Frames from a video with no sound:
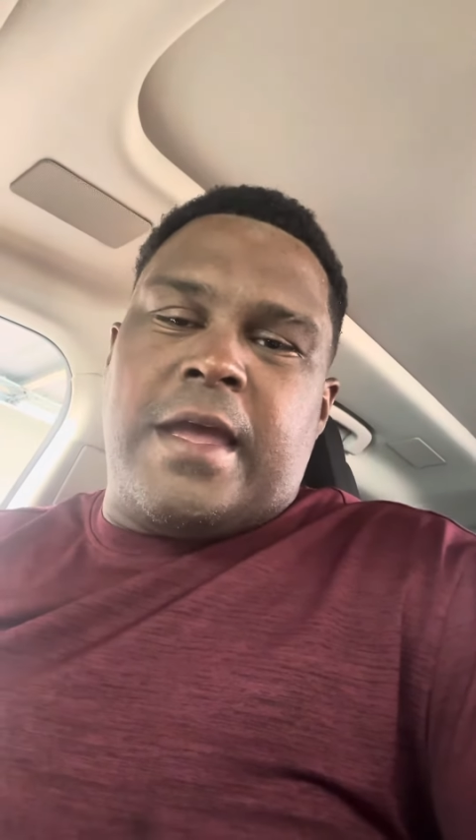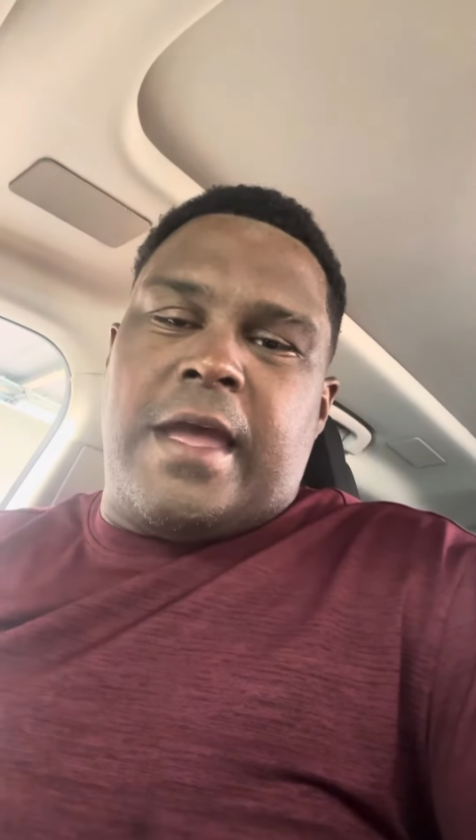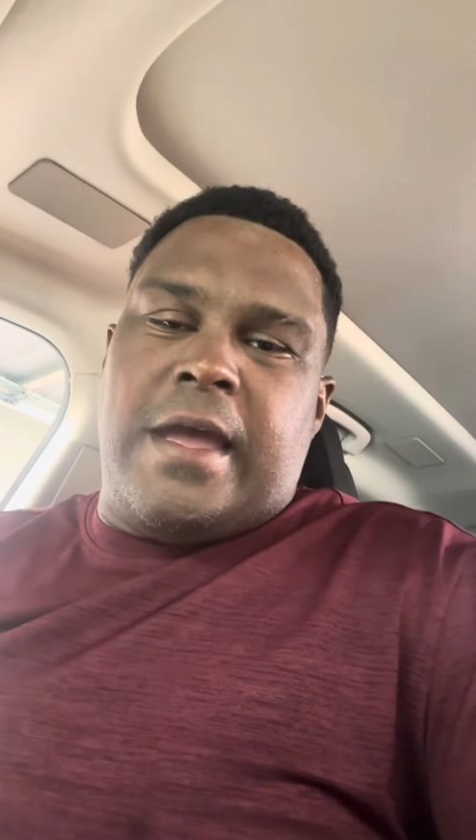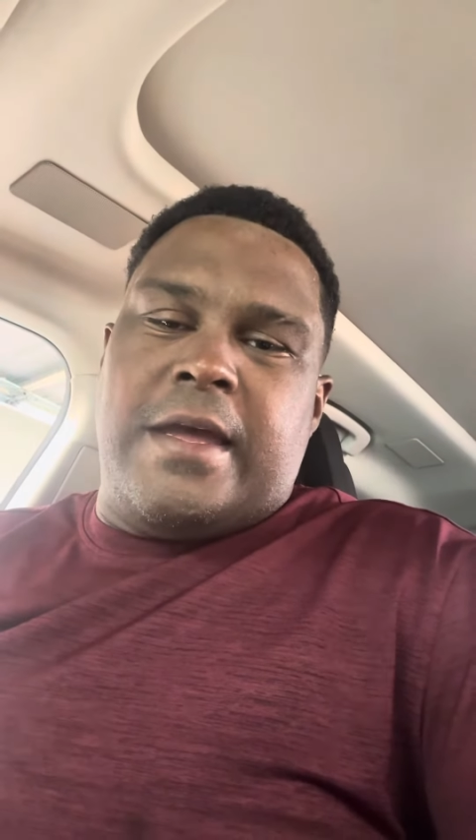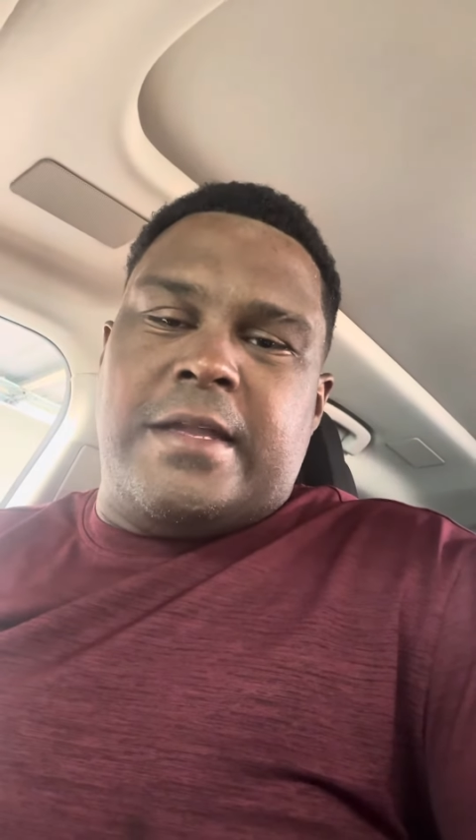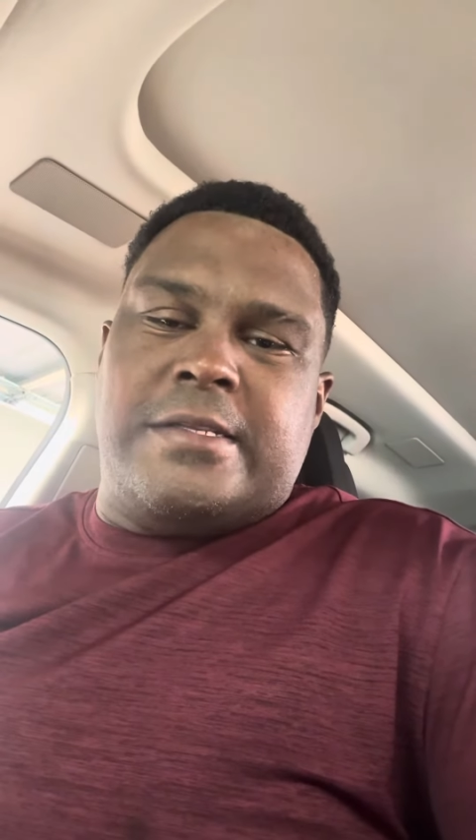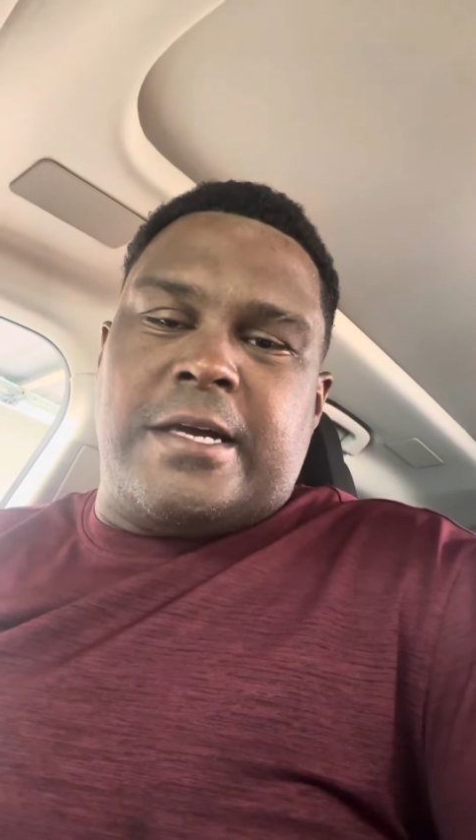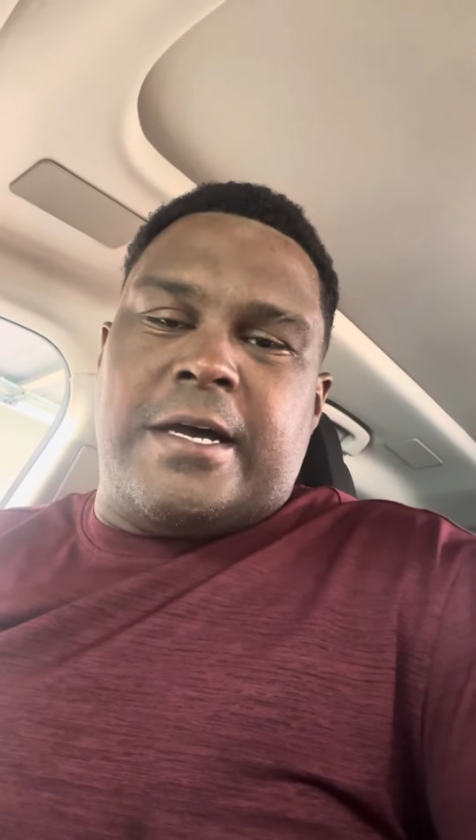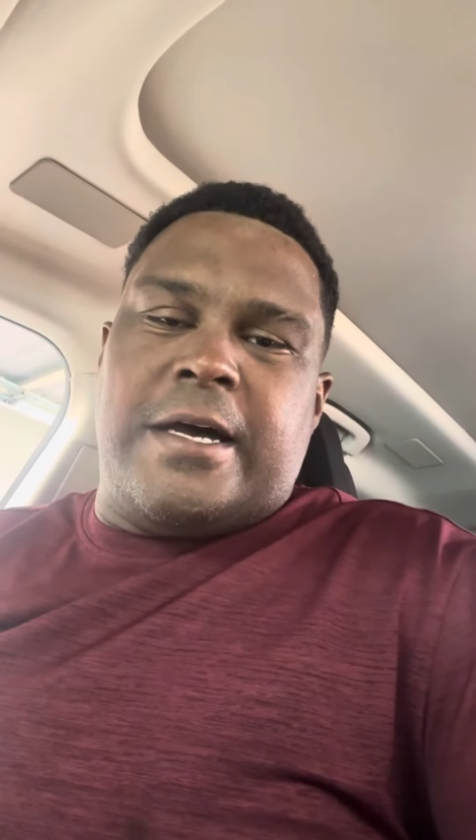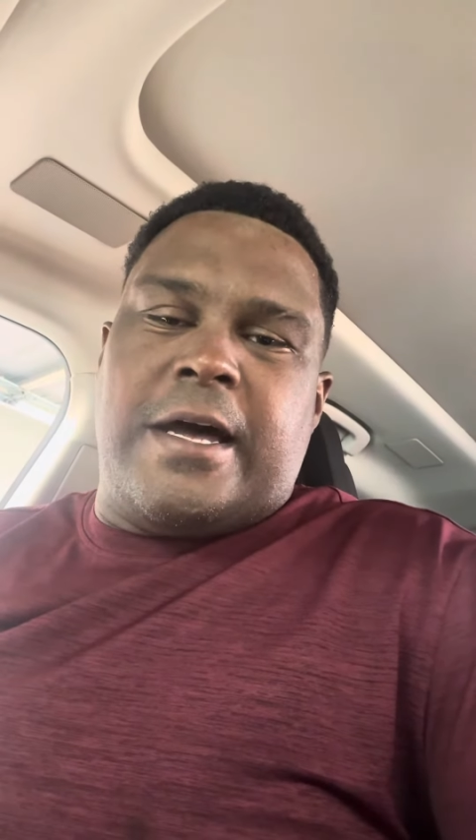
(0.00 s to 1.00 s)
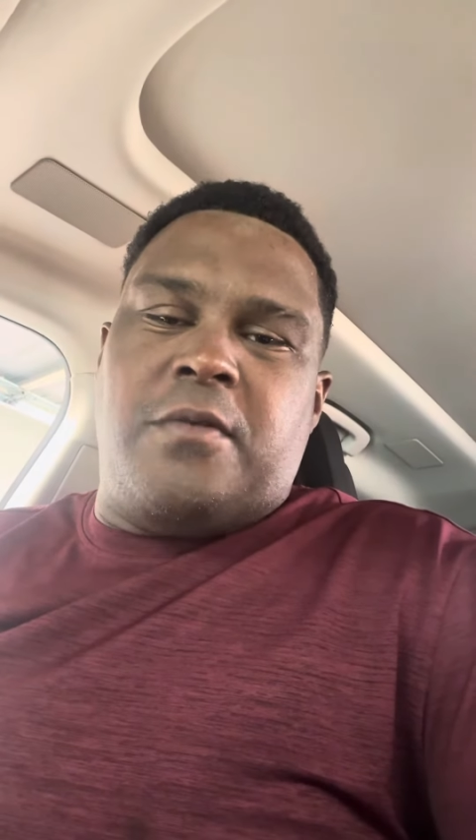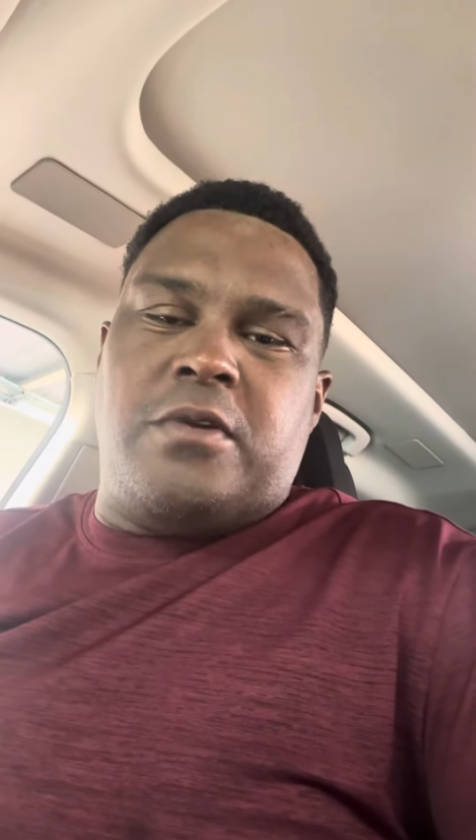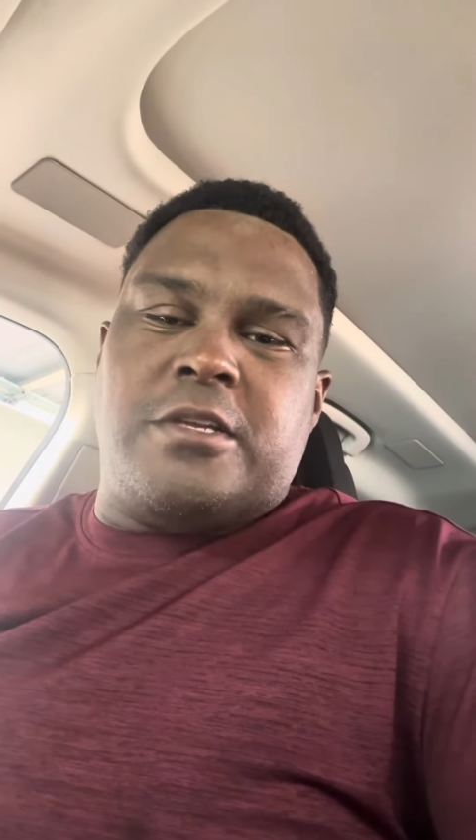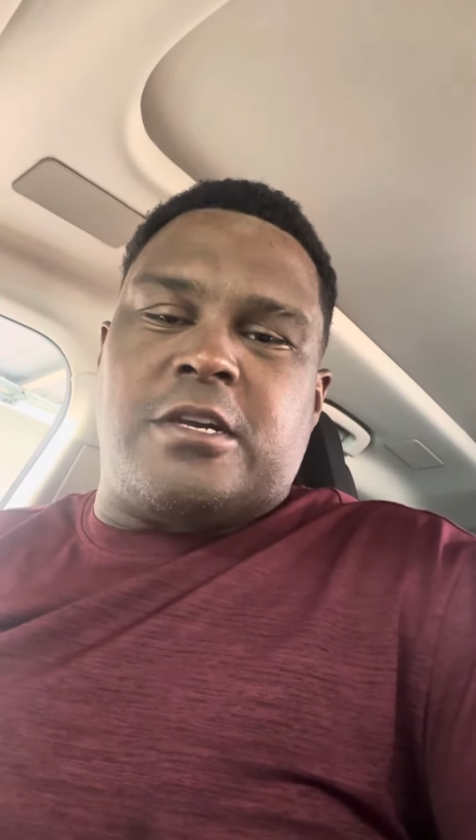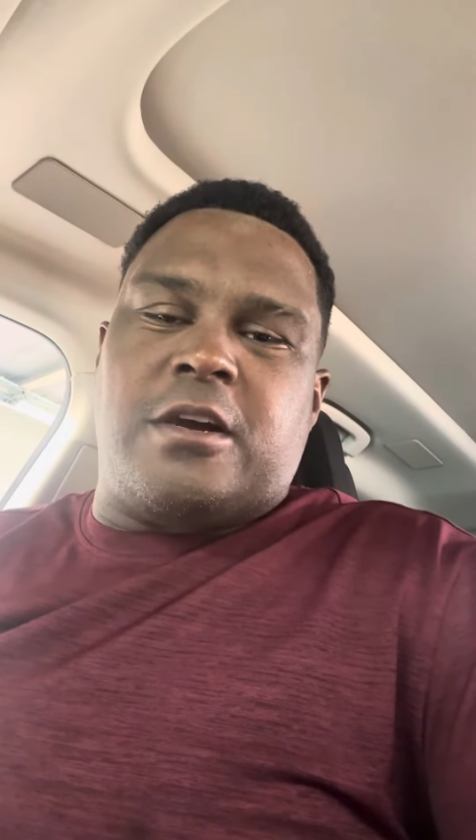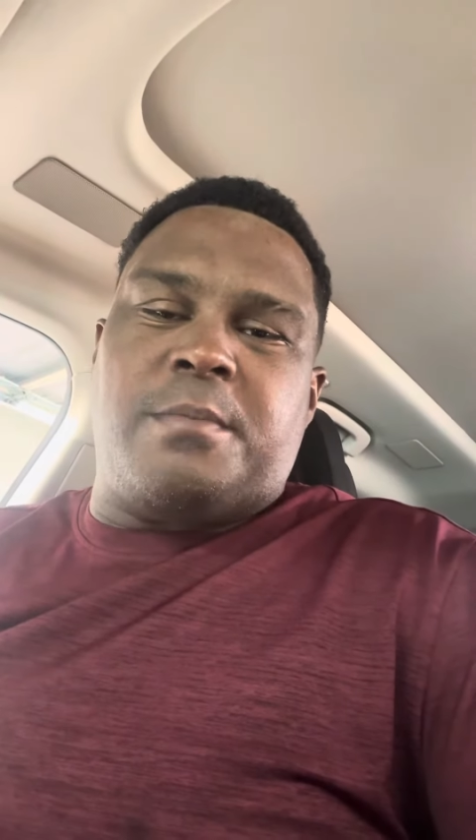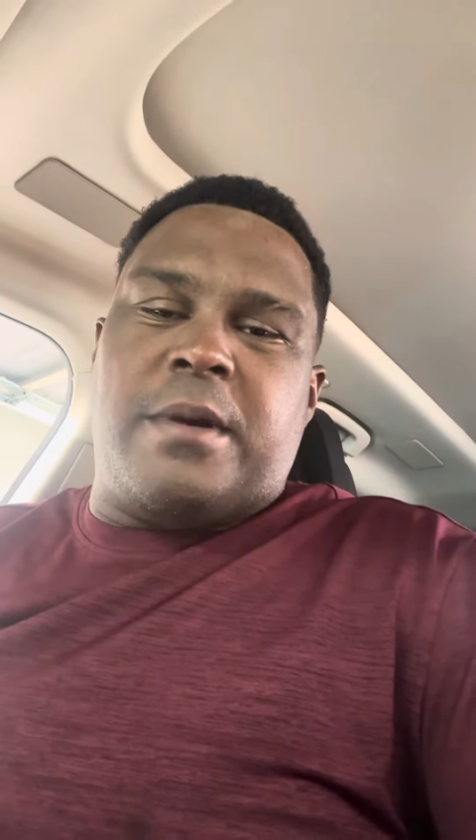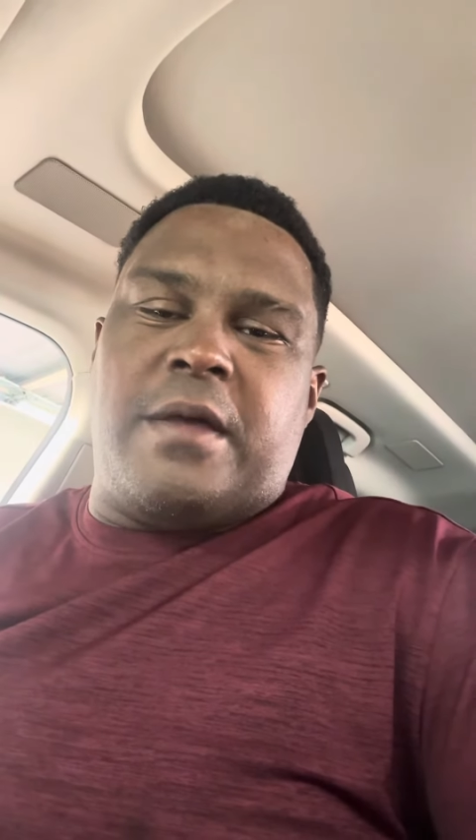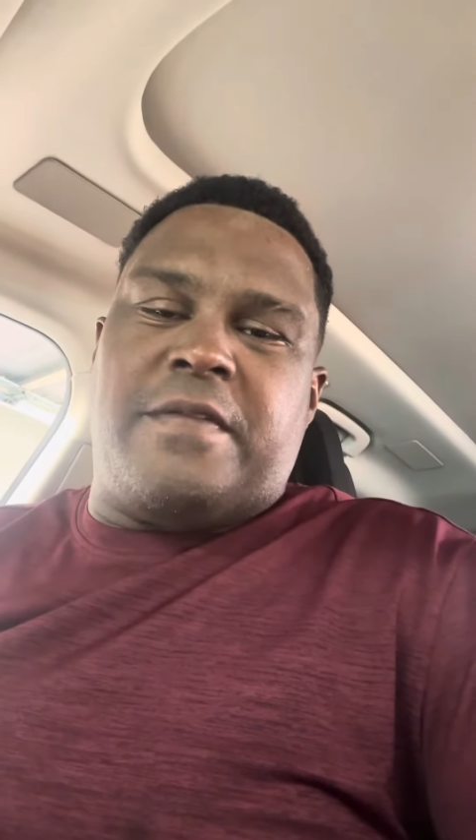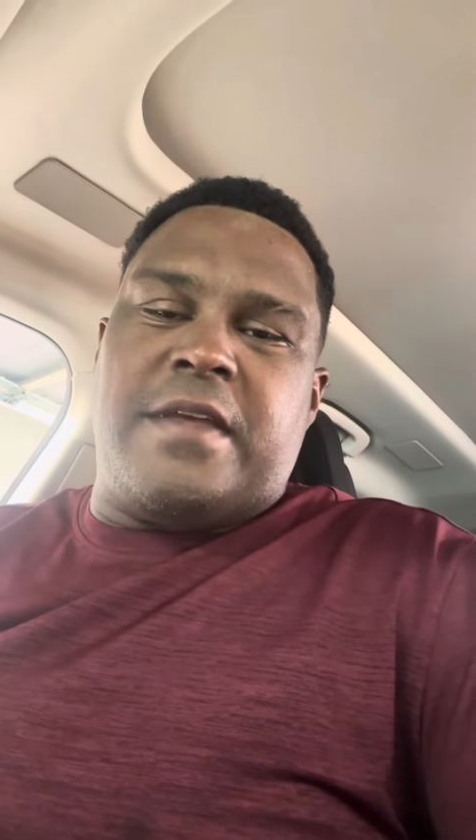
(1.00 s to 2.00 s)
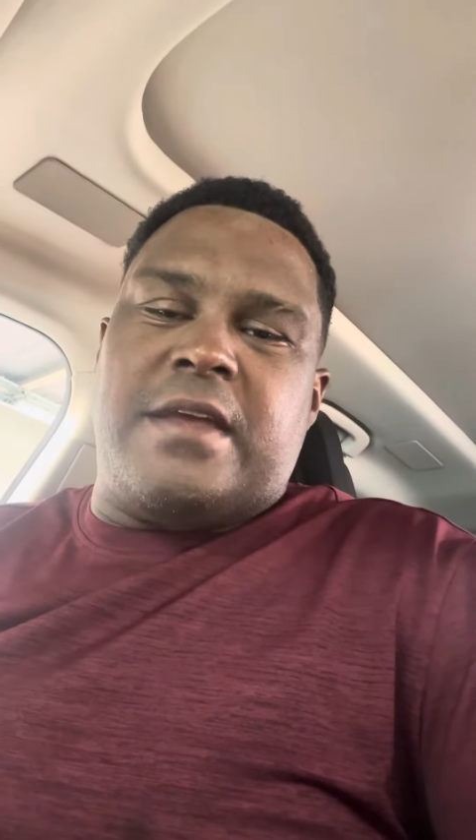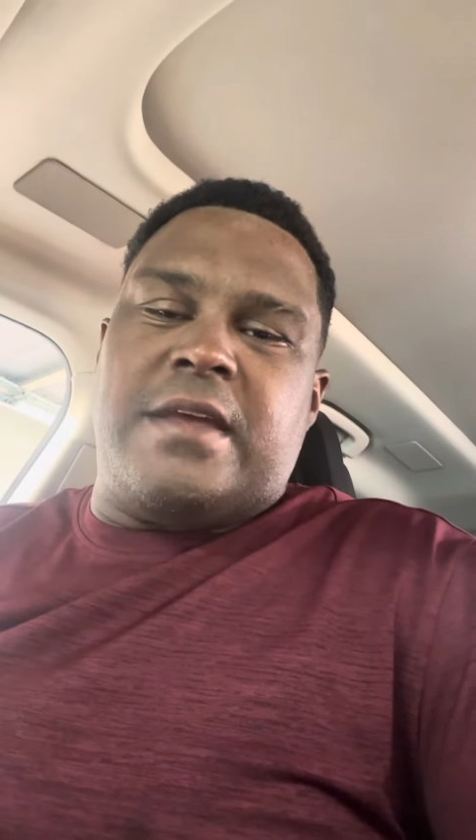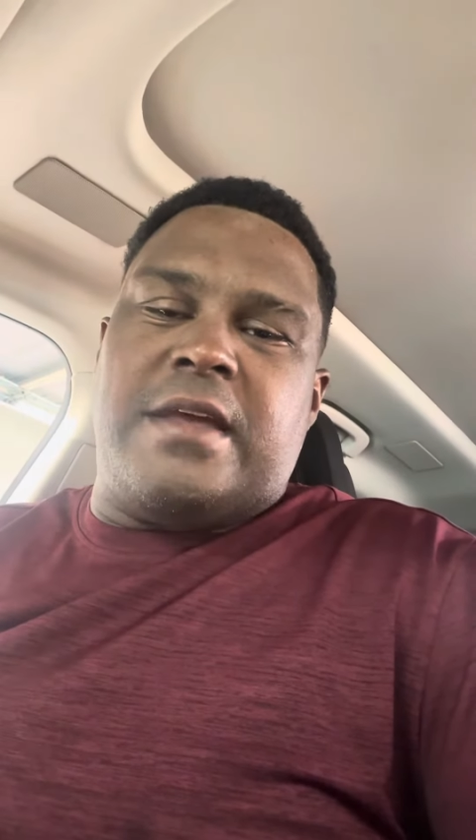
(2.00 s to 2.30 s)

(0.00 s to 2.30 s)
And I want to talk about the